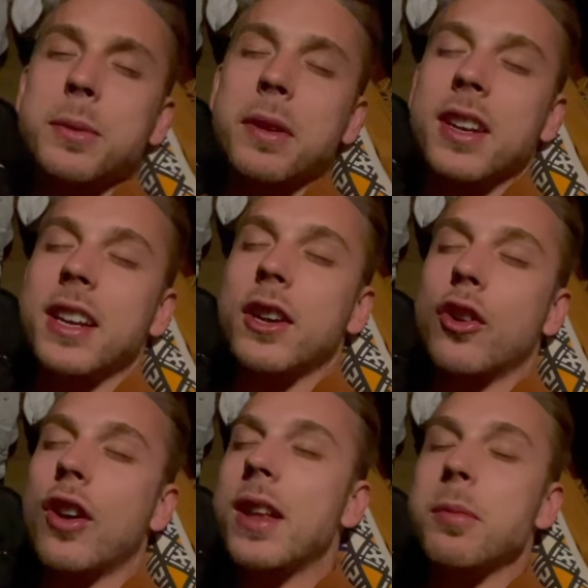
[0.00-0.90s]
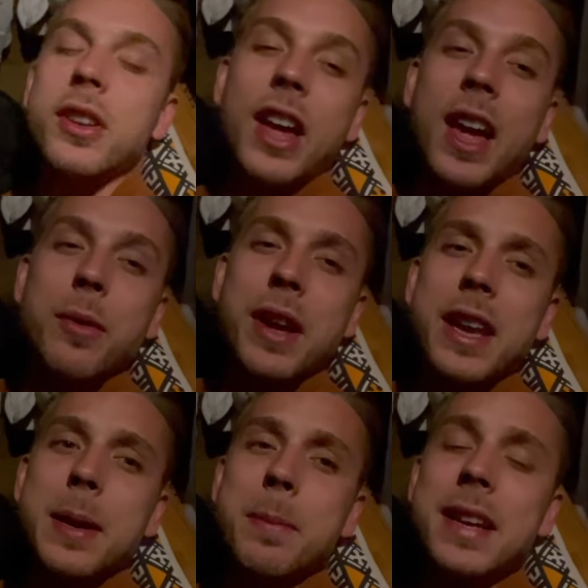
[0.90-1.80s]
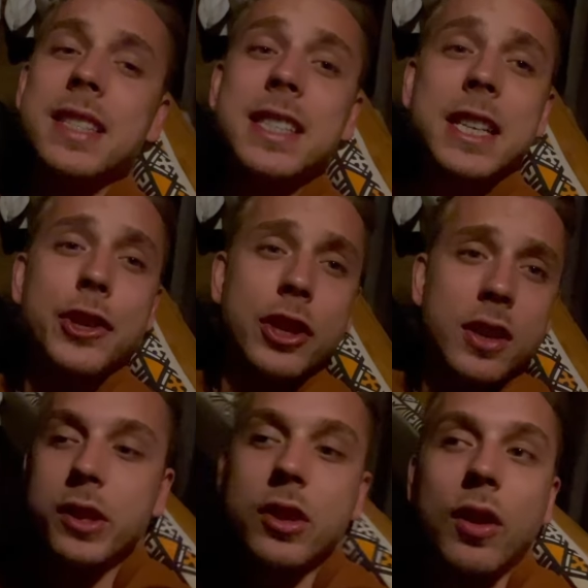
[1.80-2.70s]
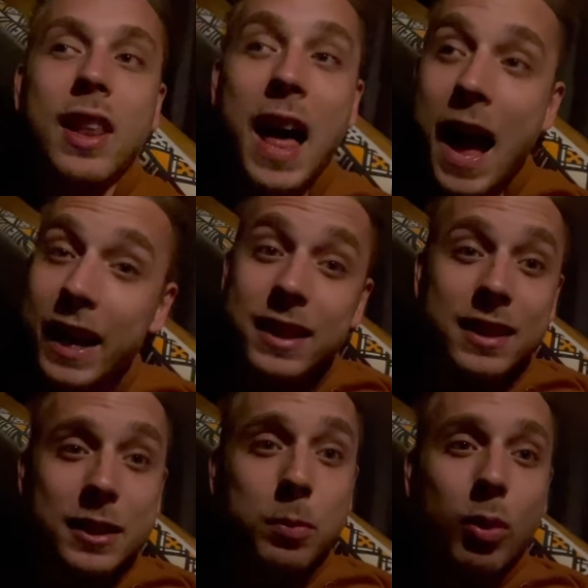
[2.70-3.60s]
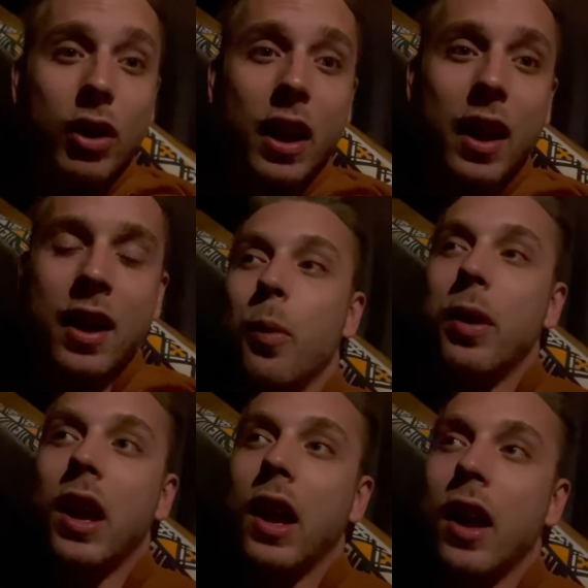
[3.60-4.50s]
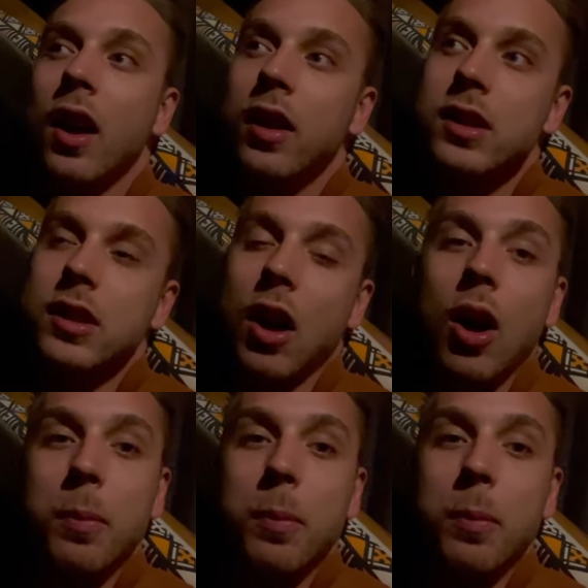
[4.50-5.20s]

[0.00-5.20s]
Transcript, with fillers: been an incredible day. We had an amazing dinner. We saw lions this morning. We saw